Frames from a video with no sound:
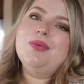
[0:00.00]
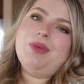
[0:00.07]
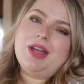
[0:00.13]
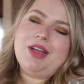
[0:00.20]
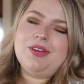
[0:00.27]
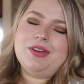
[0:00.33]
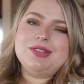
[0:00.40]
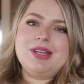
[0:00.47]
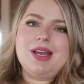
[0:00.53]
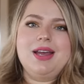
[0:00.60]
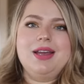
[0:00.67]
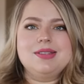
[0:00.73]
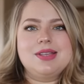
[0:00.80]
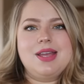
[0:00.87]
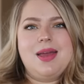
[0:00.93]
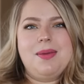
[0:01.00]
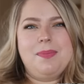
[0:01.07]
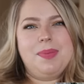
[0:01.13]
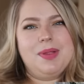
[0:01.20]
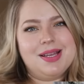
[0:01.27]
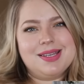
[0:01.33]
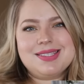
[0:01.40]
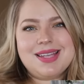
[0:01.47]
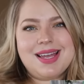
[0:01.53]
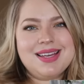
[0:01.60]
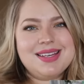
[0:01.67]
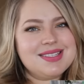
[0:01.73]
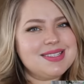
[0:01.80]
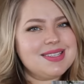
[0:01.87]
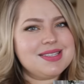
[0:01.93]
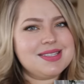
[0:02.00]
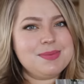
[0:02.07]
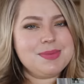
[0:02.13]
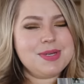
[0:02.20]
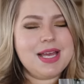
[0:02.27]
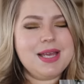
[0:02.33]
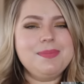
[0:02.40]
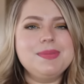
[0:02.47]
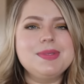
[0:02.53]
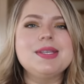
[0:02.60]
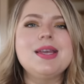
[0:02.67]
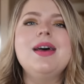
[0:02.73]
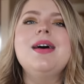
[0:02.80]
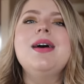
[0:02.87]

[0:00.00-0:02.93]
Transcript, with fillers: regular size and plus size sometimes,